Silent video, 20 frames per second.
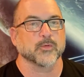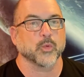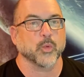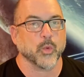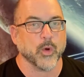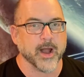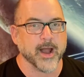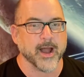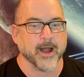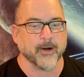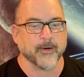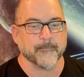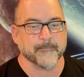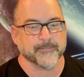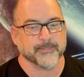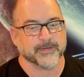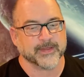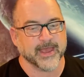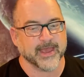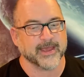Wow.
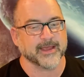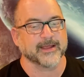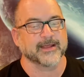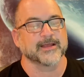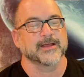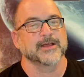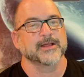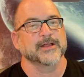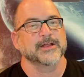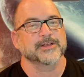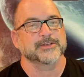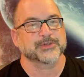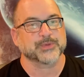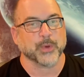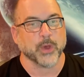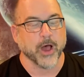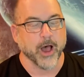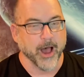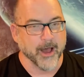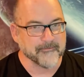Okay. So
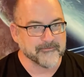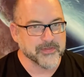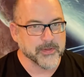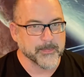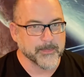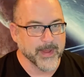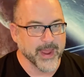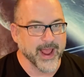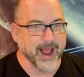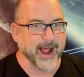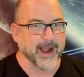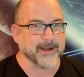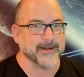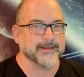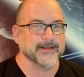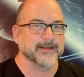off the bat,